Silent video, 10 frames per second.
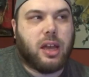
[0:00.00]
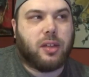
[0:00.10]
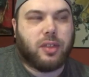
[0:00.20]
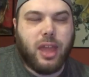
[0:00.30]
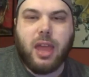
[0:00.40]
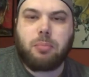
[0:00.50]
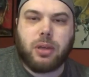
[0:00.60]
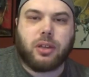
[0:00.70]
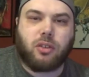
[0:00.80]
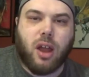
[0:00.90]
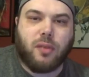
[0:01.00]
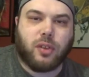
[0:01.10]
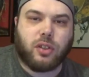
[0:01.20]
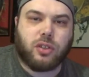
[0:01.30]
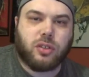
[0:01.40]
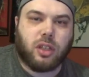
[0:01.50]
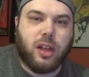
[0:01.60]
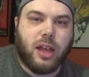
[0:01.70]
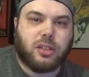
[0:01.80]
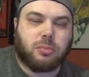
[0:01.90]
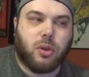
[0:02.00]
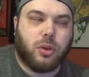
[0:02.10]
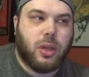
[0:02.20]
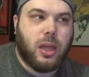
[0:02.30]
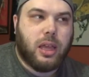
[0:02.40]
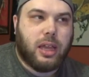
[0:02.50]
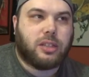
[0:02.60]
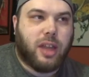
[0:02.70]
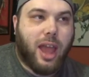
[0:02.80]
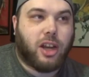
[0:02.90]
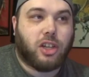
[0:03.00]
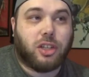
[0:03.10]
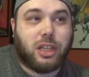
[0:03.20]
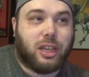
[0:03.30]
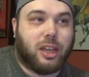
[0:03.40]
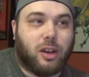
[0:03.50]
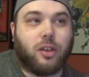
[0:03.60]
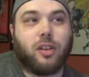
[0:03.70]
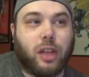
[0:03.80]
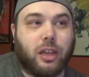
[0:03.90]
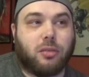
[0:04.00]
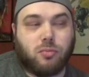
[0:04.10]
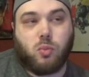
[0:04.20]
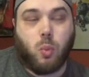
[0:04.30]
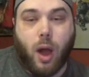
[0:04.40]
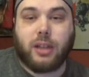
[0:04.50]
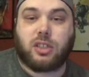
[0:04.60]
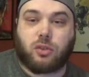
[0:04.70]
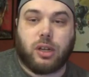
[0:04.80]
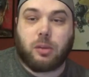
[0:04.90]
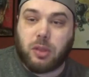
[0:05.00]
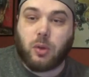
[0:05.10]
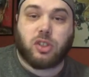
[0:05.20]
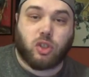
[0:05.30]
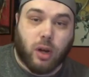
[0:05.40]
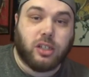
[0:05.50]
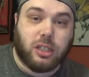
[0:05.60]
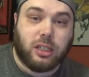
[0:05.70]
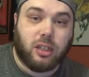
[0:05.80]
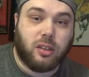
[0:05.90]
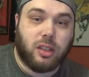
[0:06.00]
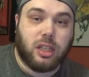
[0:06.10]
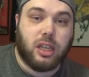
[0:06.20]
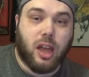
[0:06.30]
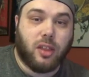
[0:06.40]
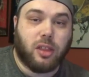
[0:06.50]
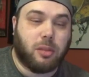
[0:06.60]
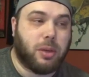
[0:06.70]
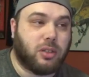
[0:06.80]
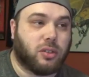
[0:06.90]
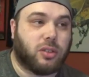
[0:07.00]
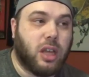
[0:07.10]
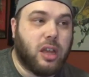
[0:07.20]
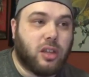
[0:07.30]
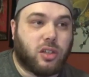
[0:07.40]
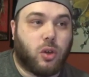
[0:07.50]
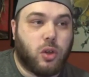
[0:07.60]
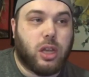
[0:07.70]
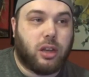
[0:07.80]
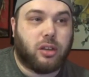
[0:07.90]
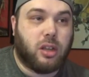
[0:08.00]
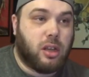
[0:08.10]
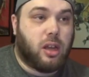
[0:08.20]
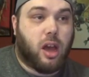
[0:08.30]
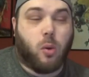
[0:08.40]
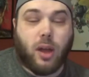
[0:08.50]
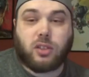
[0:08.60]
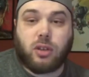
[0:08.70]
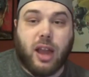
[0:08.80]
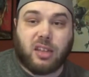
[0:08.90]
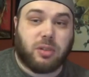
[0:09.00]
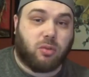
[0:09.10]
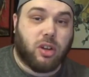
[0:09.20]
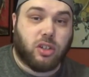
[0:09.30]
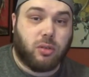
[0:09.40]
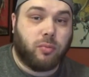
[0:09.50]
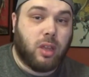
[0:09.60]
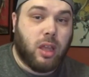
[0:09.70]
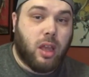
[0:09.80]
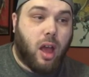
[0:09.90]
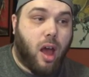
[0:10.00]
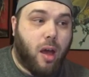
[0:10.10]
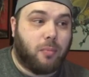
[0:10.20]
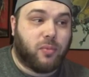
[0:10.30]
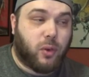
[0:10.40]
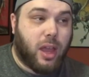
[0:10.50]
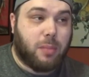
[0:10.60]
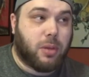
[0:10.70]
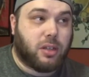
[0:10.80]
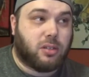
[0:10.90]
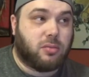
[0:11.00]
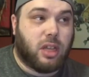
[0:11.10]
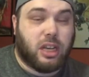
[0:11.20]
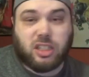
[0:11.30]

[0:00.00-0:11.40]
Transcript: 8-bit graphics, the classic mode, it's actually in like widescreen without stretching the pixels. So you get a widescreen aspect ratio for 8-bit, and